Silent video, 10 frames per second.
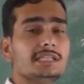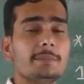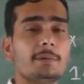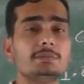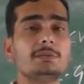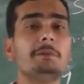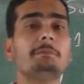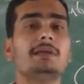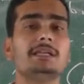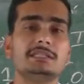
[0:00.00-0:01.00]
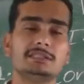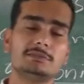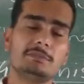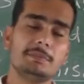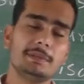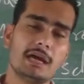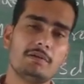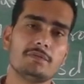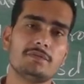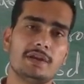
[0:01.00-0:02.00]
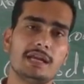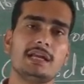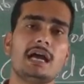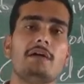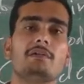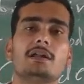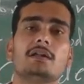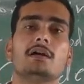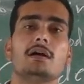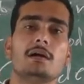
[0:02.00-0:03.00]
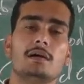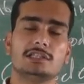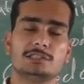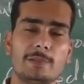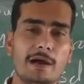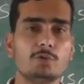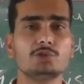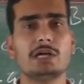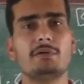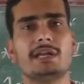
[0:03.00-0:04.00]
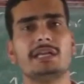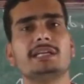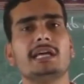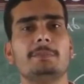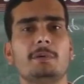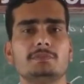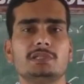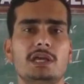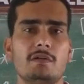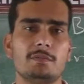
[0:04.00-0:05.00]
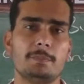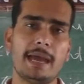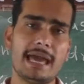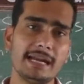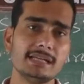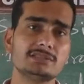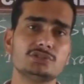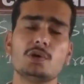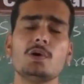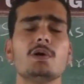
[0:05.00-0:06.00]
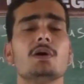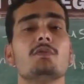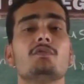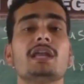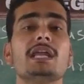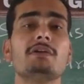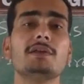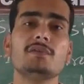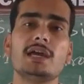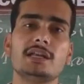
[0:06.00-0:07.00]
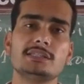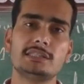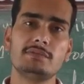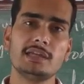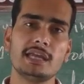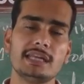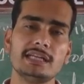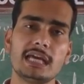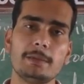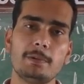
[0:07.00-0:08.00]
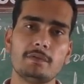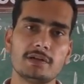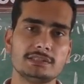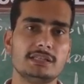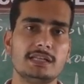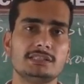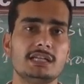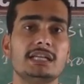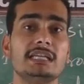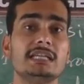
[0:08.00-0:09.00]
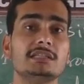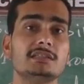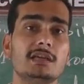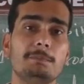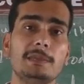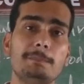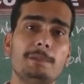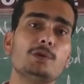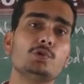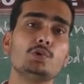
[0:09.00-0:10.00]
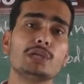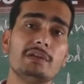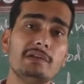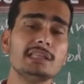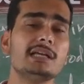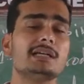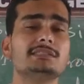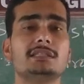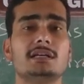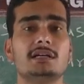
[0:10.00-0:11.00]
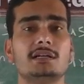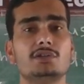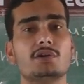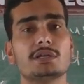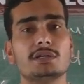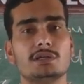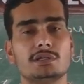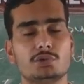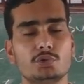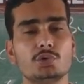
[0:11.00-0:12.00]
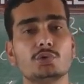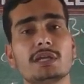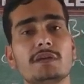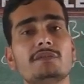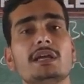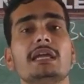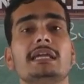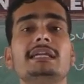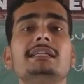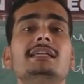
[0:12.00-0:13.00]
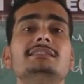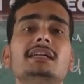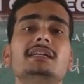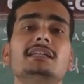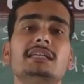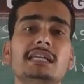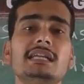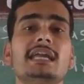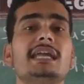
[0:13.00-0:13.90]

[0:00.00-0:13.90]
type of the people. It is maybe our friend, our spouse, our any type of the our parents. So whenever we are receiving any type of consideration, the people who giving the to you gift, he doesn't need